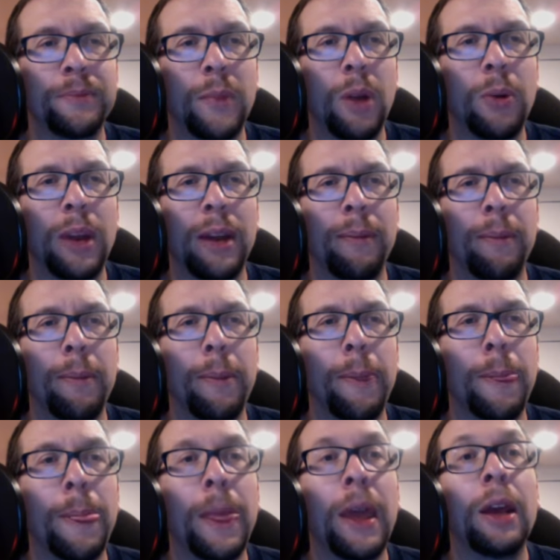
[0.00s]
Okay,
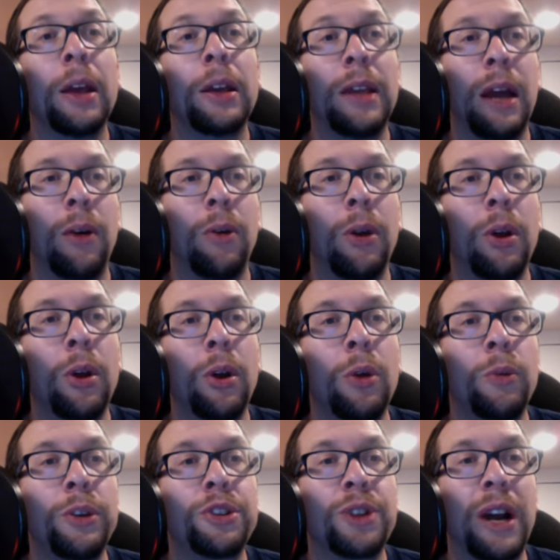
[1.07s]
now
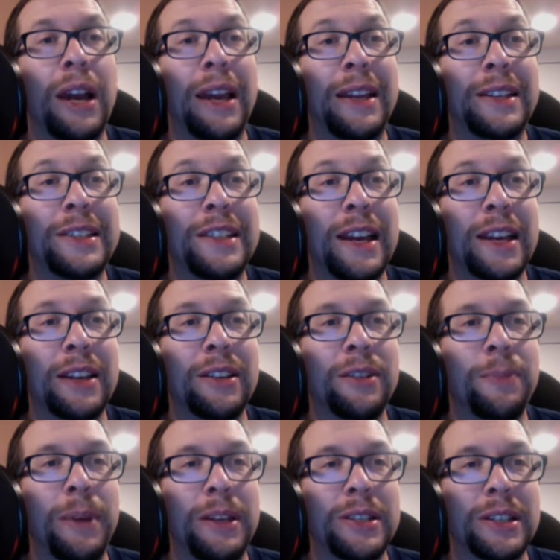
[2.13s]
we try a second
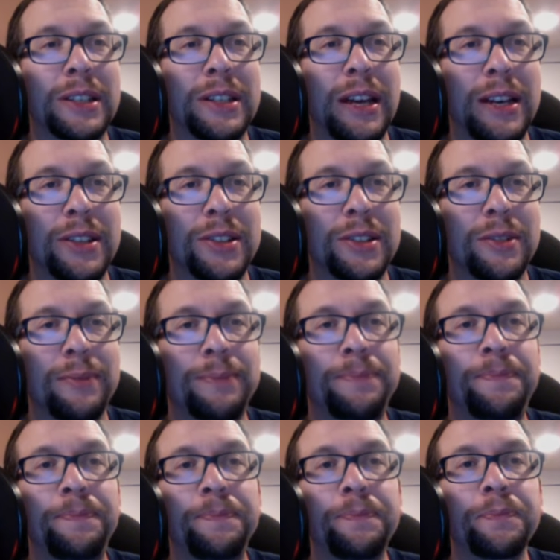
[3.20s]
basic test.
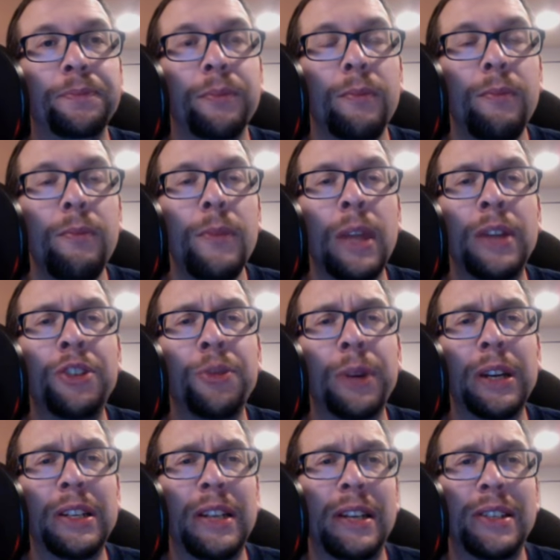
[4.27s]
And so we're
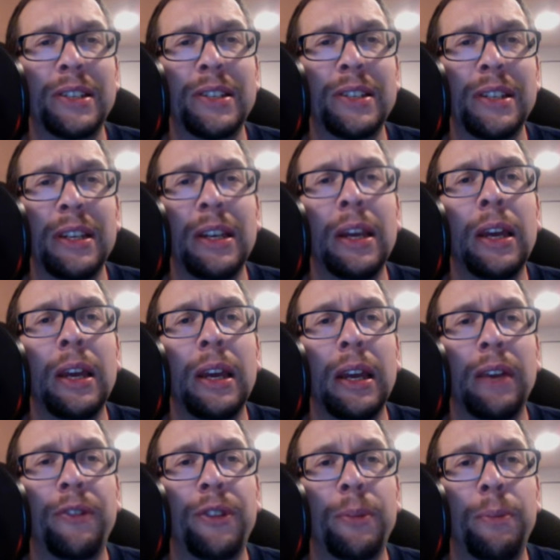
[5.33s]
going to test to see
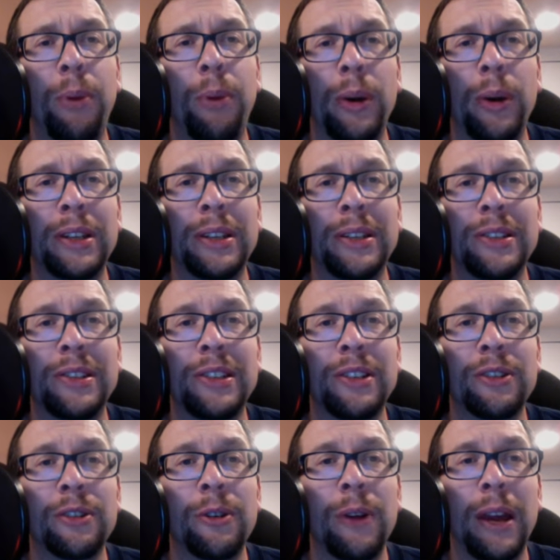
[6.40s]
if the point
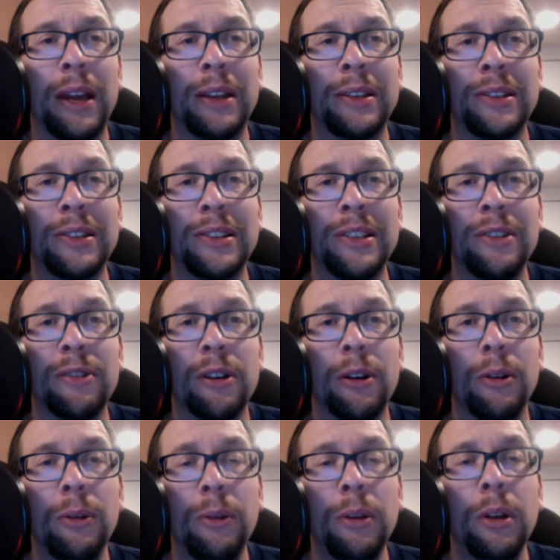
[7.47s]
0 and
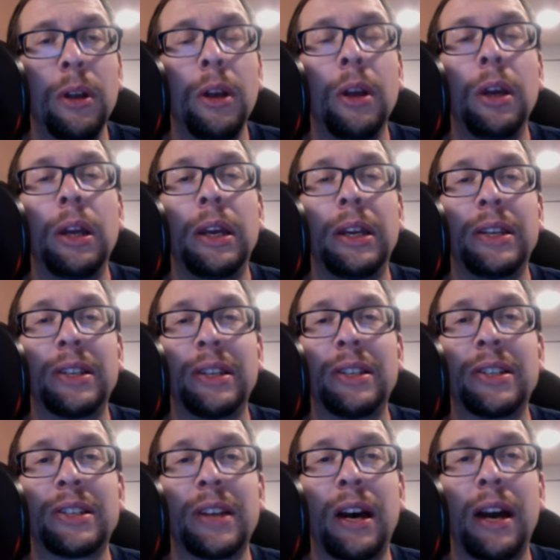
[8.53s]
0 is
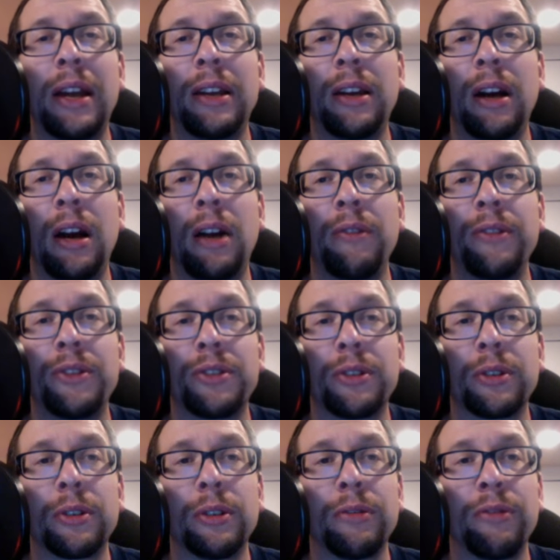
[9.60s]
inside of the
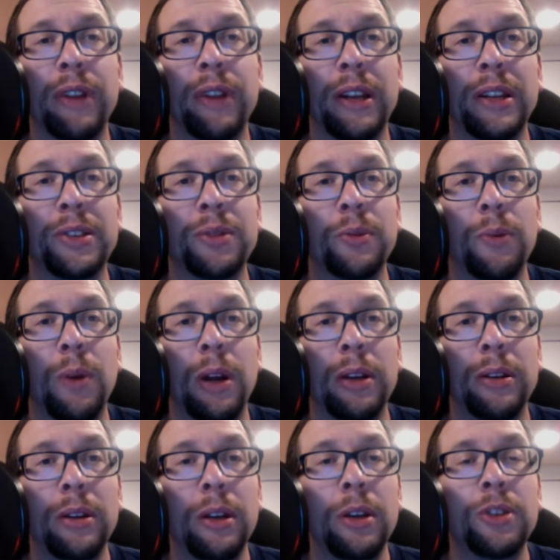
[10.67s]
circle of radius 1.
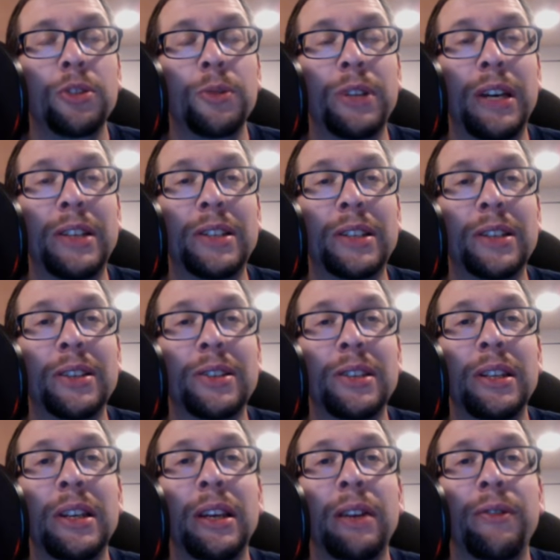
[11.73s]
So we're testing to
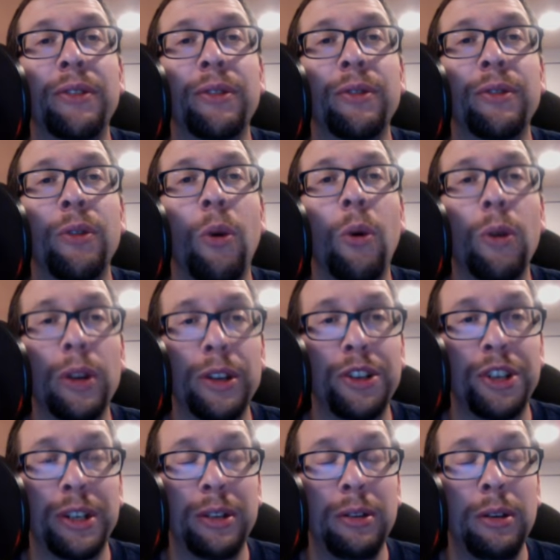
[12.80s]
see if the
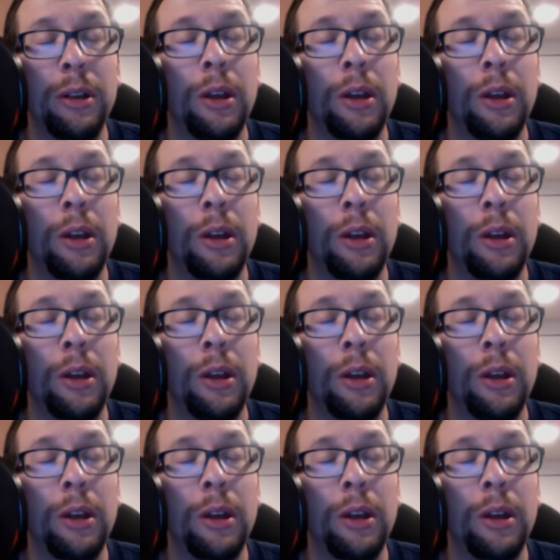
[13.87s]
origin